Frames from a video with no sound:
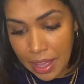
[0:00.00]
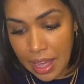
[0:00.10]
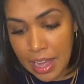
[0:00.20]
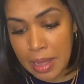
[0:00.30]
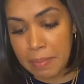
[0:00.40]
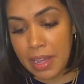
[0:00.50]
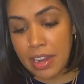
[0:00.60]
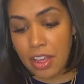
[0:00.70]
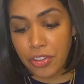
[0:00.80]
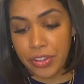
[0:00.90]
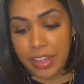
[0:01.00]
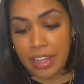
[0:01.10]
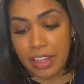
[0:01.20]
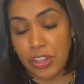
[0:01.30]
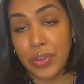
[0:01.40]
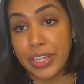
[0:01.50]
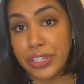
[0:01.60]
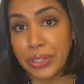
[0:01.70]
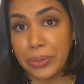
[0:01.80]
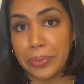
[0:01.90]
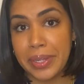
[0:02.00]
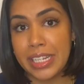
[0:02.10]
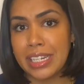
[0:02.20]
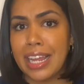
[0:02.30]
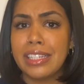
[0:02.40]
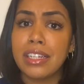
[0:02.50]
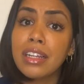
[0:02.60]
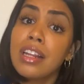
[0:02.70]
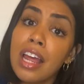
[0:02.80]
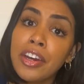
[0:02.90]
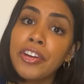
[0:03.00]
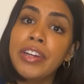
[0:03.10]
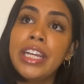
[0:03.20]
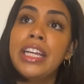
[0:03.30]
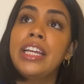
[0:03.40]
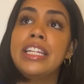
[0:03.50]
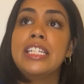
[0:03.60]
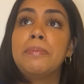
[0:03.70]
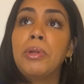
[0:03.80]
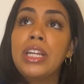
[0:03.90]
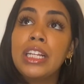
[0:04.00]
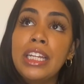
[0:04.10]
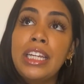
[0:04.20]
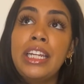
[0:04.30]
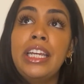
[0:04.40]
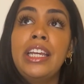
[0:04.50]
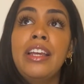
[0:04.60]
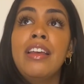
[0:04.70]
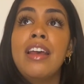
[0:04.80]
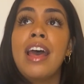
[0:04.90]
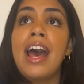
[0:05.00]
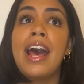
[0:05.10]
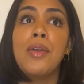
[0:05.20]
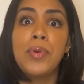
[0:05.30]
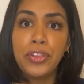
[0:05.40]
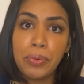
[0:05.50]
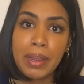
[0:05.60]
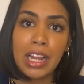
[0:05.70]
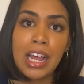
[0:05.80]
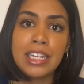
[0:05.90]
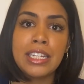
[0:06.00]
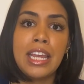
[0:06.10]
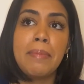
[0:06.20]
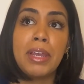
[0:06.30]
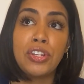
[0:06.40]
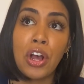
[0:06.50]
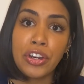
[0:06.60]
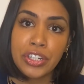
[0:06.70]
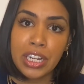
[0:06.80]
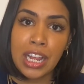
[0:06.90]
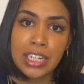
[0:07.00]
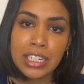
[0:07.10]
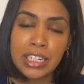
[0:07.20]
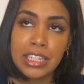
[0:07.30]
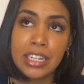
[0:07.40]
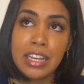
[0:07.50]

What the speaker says: Another thing that you can do is like decluttering and spring cleaning. I went through my closet and my daughter's closet.